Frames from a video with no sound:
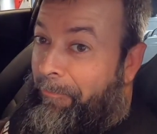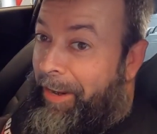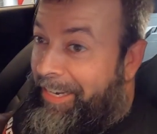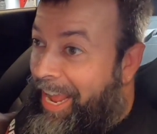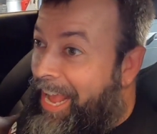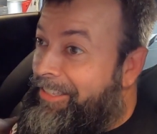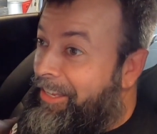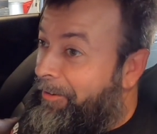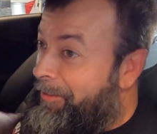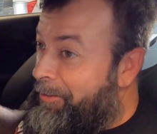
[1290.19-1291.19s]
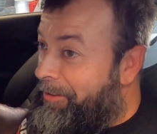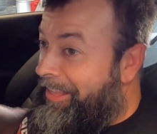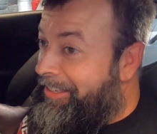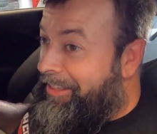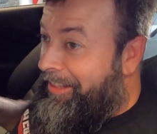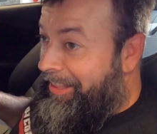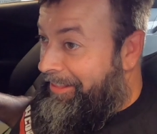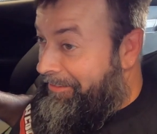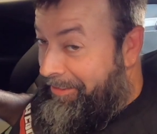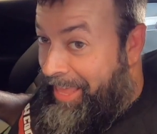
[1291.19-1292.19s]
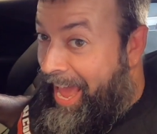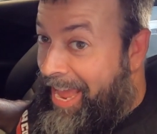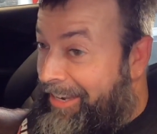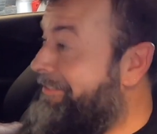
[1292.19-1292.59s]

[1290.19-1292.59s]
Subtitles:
Fantastic. If it's doing this on that,